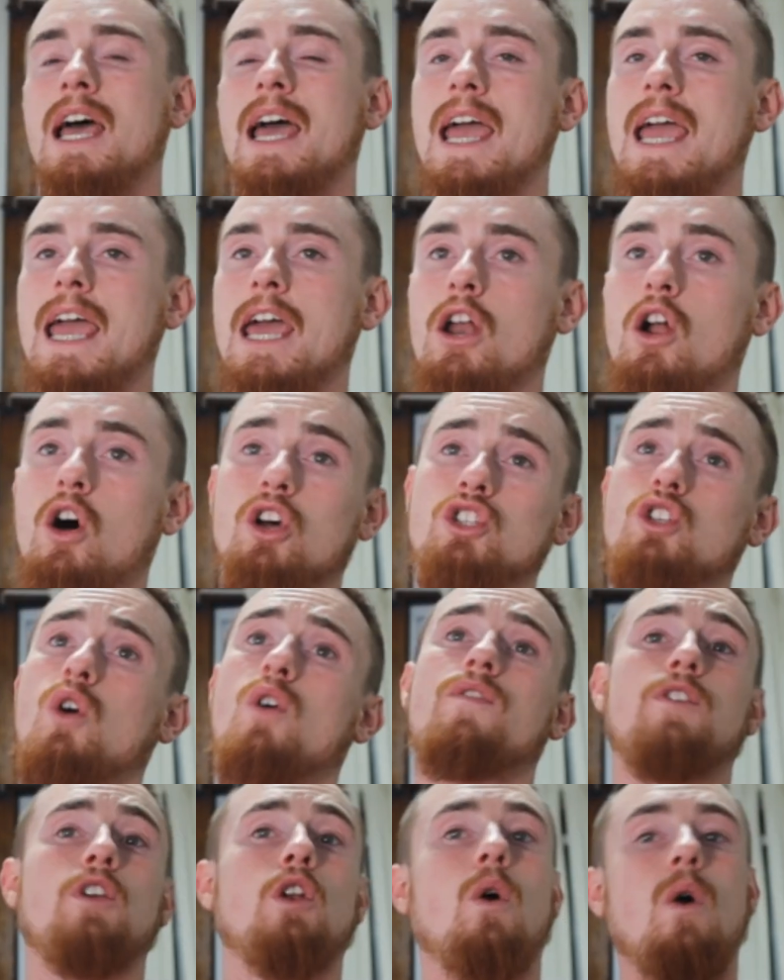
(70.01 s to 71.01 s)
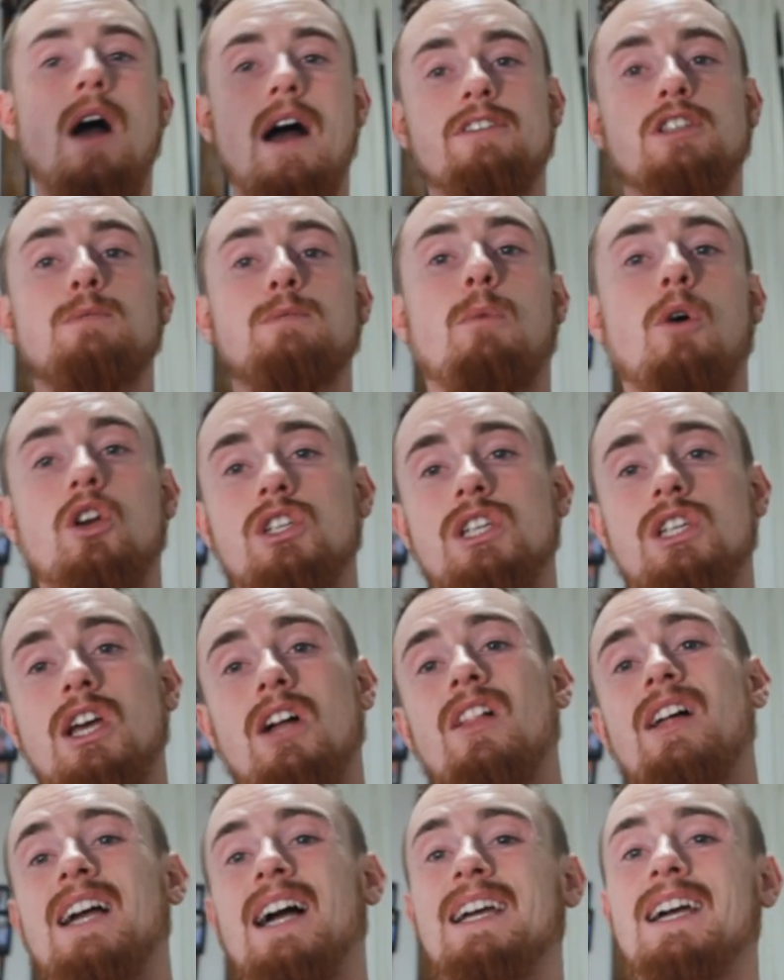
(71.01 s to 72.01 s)
And also, if you don't have a smart
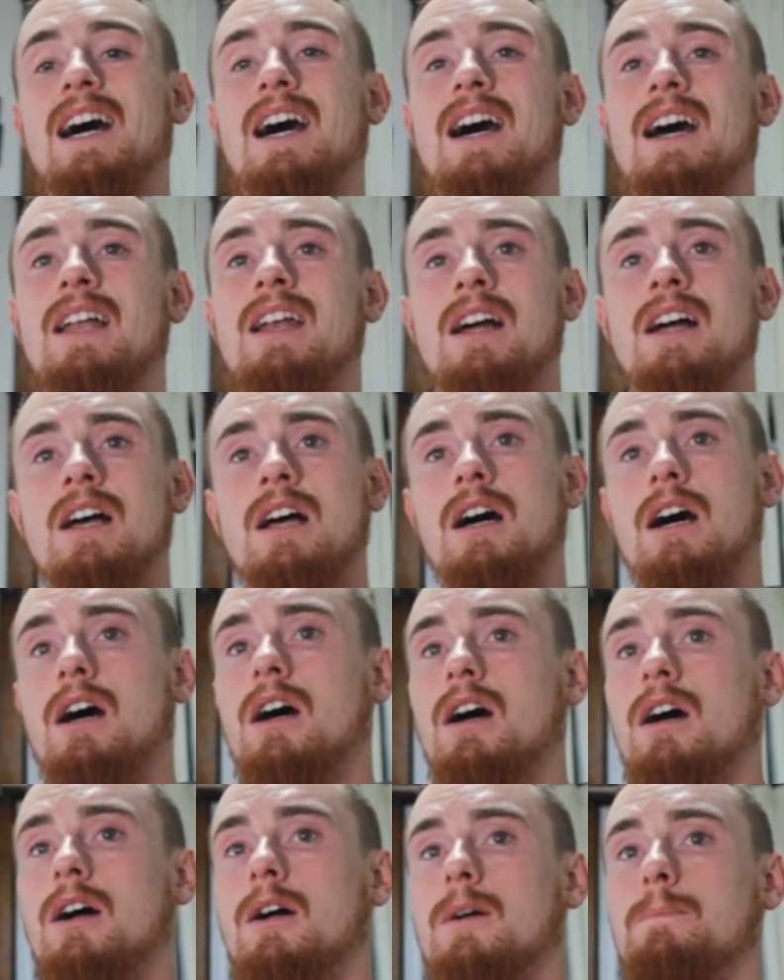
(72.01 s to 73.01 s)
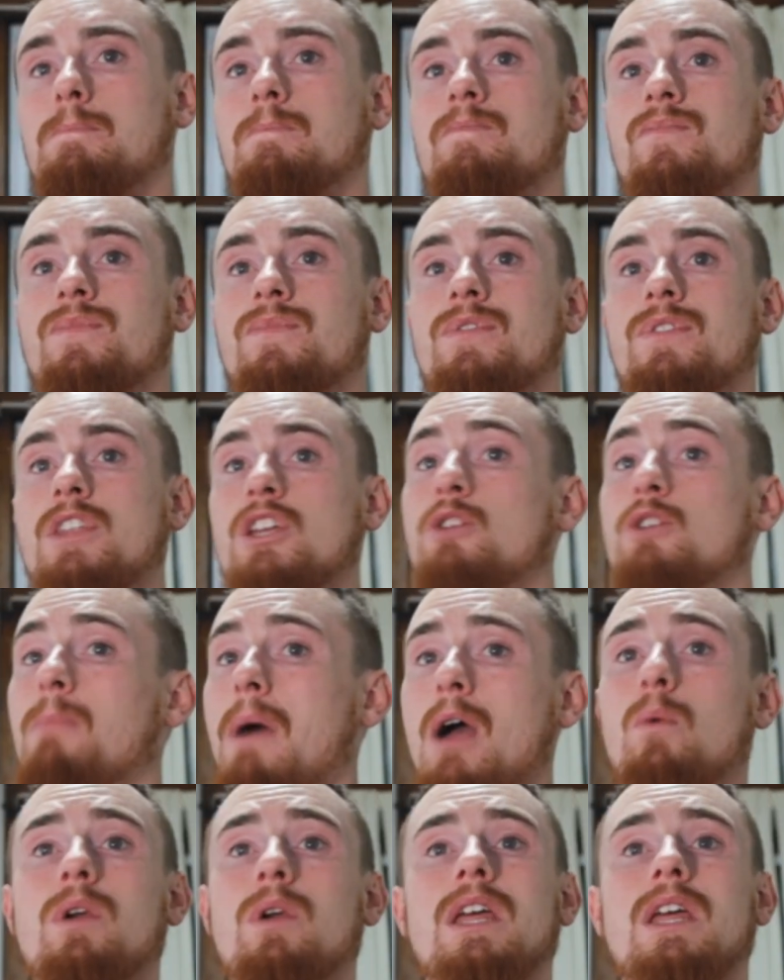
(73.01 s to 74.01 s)
scale like I got, uh, then you
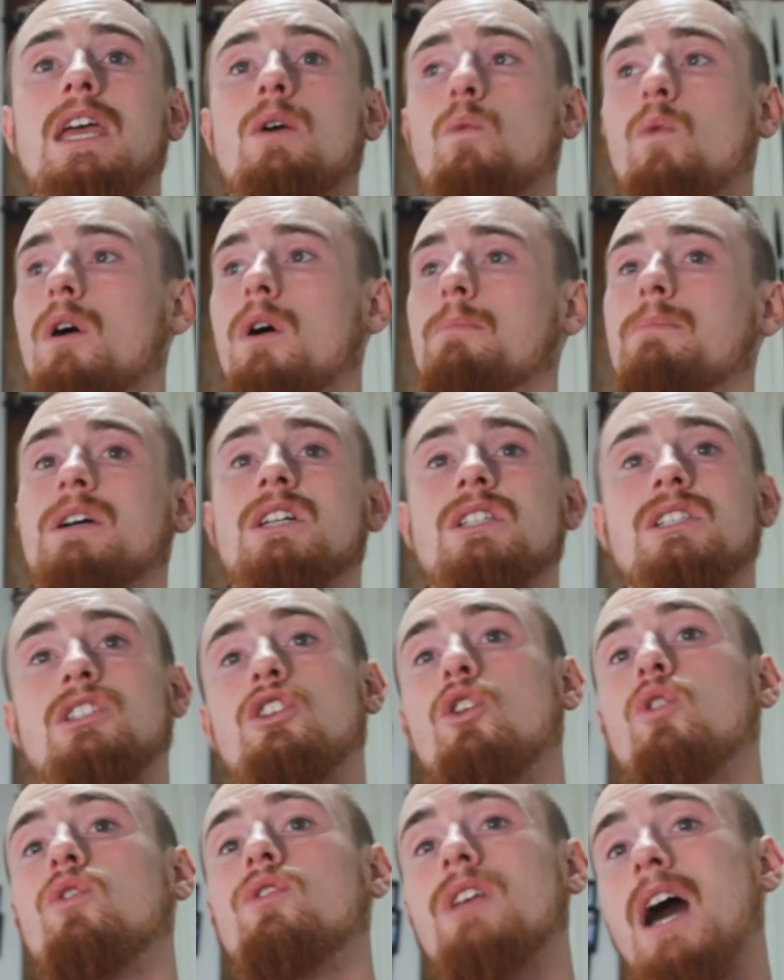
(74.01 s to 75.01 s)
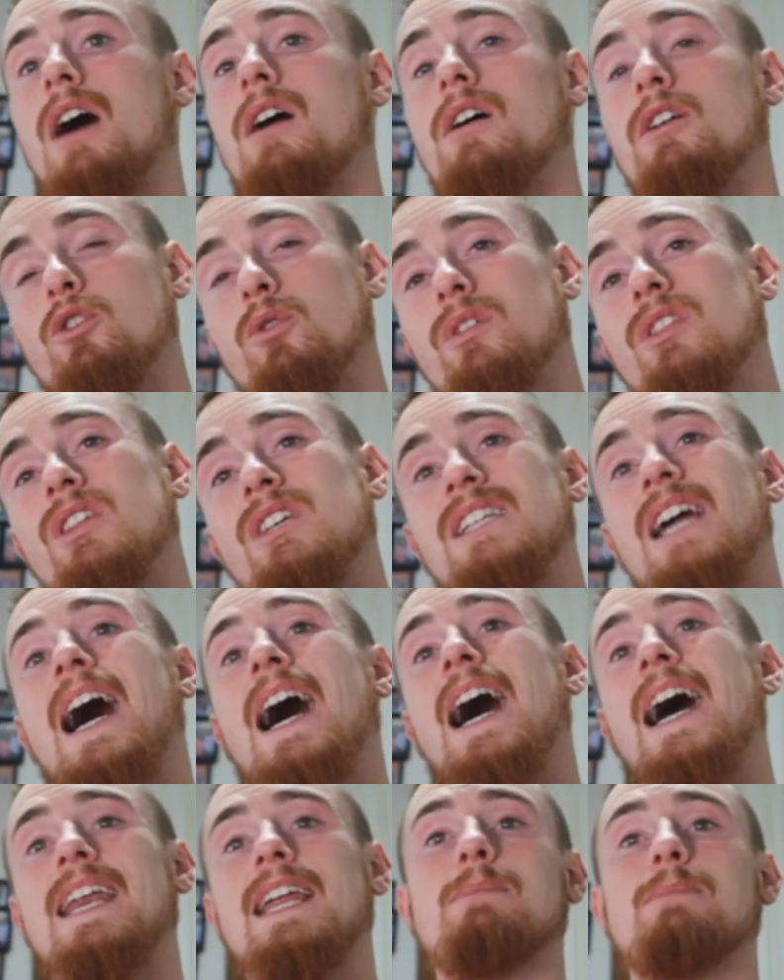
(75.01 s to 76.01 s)
might want to get one, because do, not, doing this
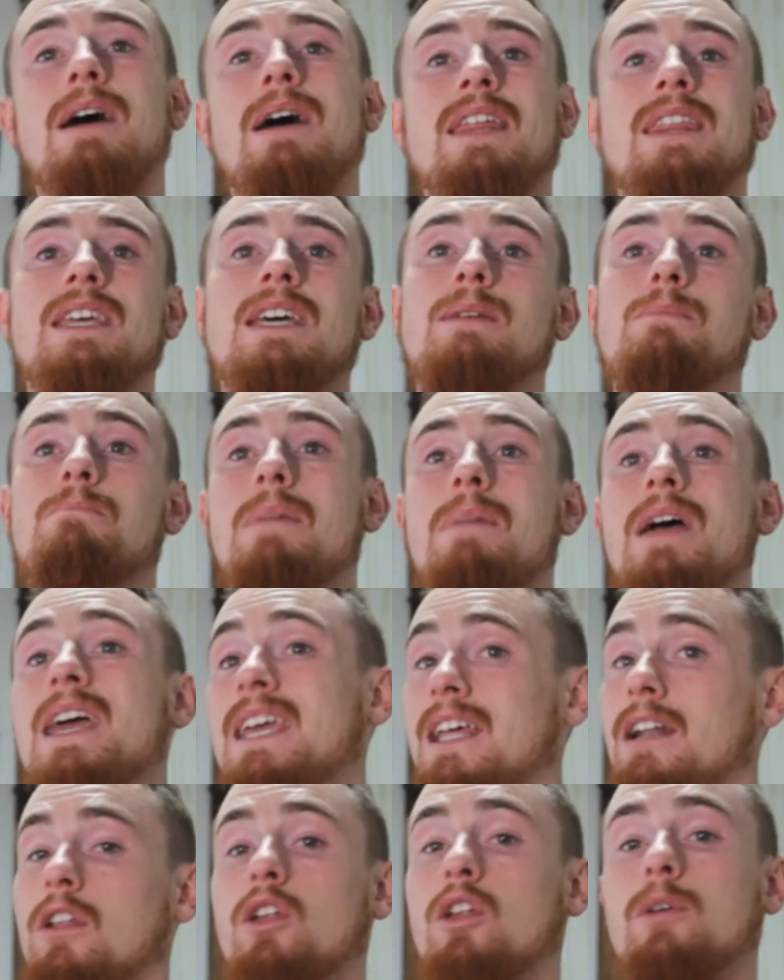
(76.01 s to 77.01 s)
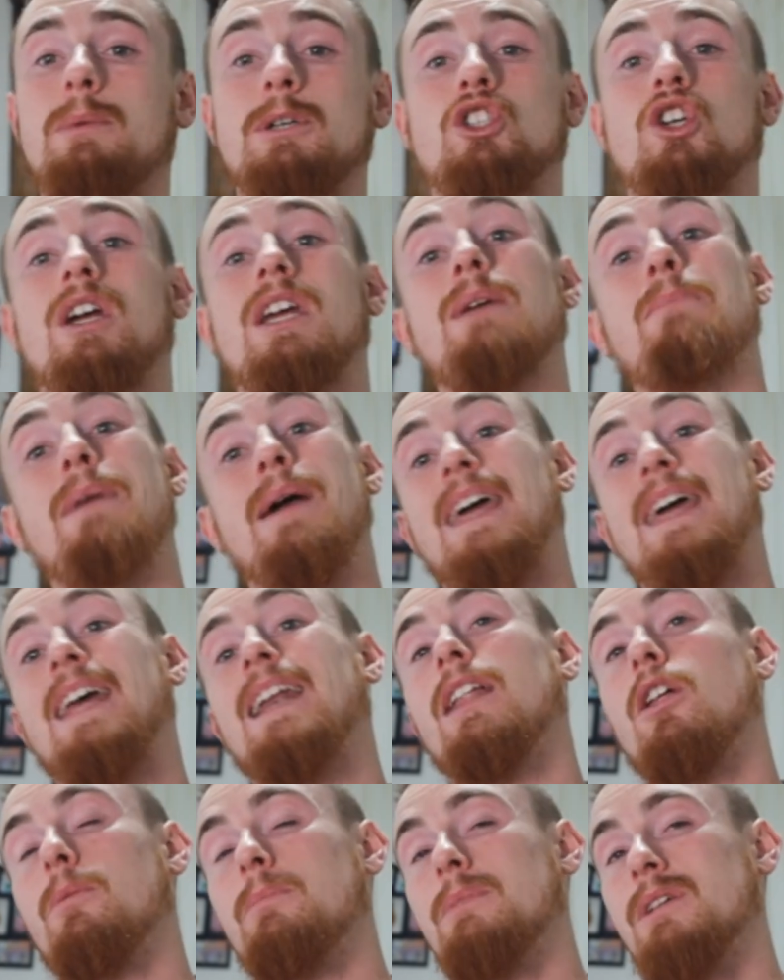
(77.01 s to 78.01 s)
dieting method may get a little bit tricky, may get
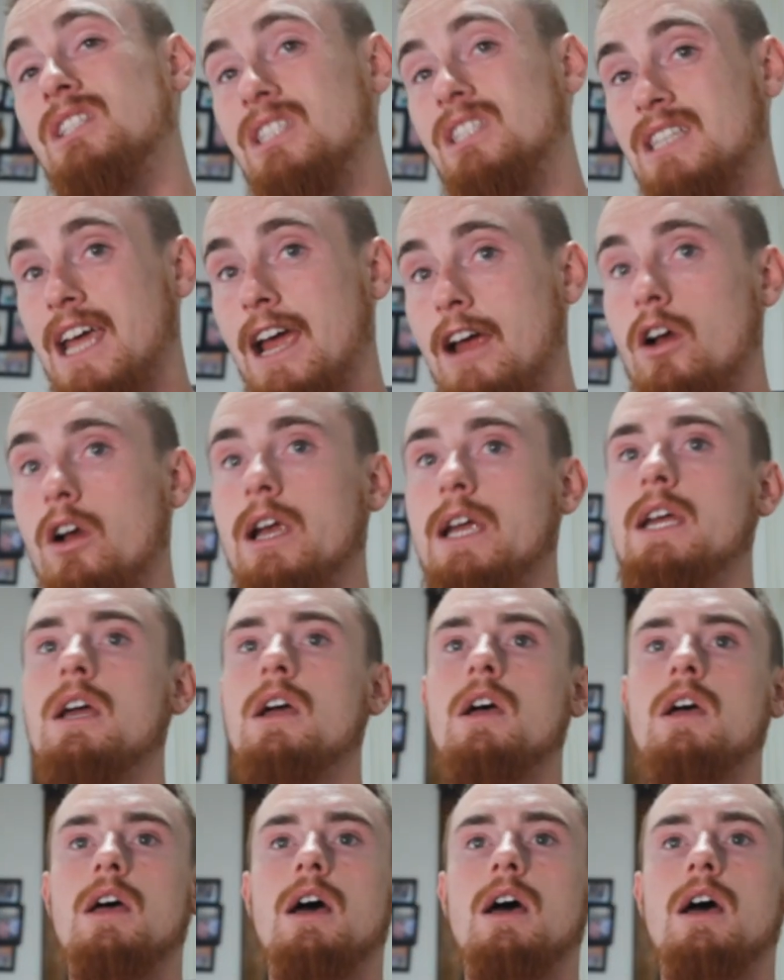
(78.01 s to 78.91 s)
a little bit scary.